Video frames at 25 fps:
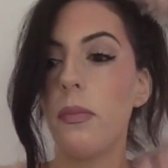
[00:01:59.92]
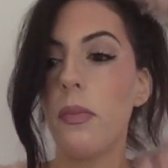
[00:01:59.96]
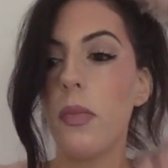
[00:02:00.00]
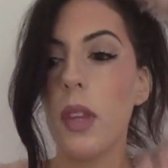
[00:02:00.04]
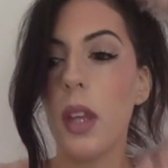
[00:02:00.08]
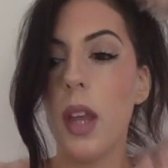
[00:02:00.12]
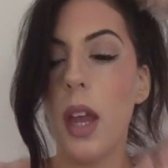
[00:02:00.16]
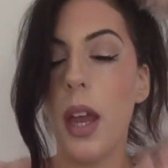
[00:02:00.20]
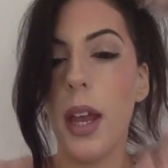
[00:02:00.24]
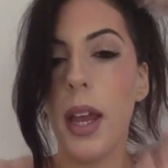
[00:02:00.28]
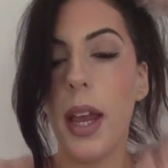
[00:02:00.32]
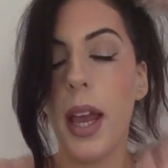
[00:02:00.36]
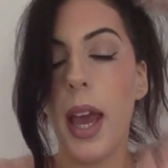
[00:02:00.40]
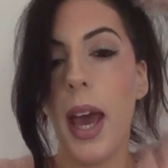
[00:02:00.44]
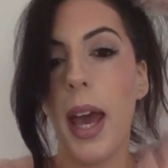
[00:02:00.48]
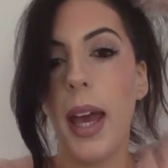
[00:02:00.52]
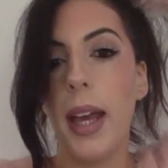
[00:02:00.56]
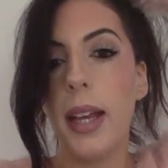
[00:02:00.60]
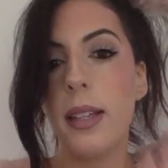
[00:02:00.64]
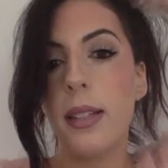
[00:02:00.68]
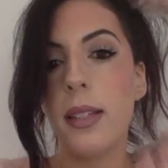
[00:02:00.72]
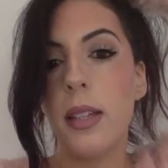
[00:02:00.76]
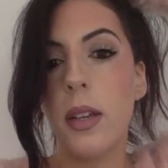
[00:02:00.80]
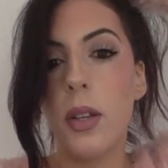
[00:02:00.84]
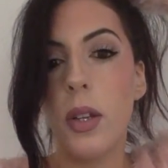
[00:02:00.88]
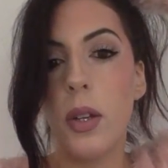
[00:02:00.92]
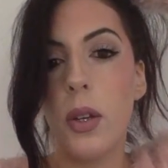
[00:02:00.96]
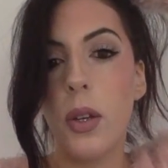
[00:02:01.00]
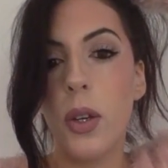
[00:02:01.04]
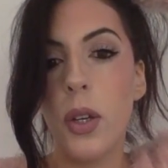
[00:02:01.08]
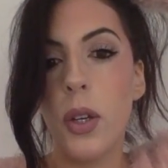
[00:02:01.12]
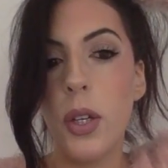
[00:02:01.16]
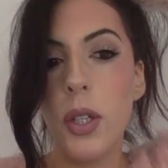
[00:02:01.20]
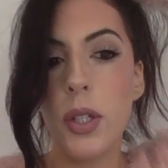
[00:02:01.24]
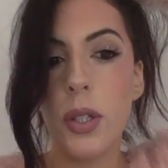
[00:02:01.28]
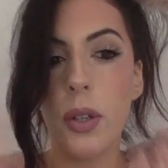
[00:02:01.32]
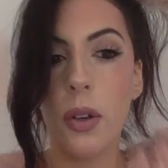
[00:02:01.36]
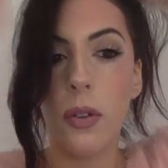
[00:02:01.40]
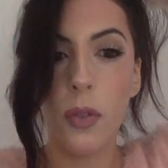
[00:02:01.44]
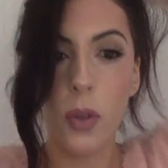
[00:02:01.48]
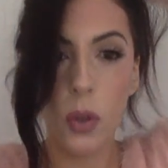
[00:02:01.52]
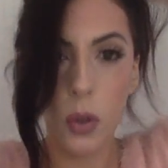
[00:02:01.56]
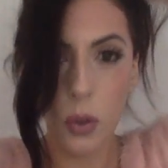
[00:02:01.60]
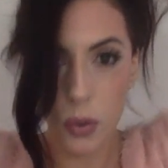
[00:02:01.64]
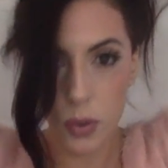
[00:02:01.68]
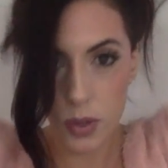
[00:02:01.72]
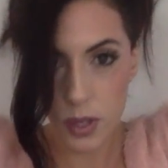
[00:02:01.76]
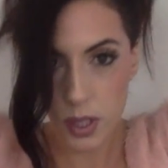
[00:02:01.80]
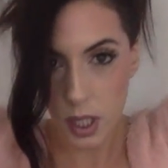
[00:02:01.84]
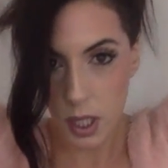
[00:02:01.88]
Okay, so you could, of
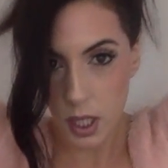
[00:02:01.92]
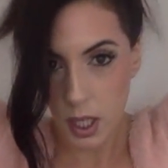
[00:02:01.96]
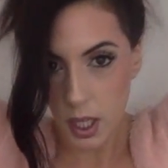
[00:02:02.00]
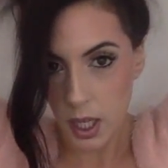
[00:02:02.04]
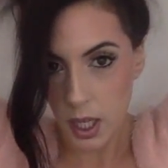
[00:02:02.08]
course,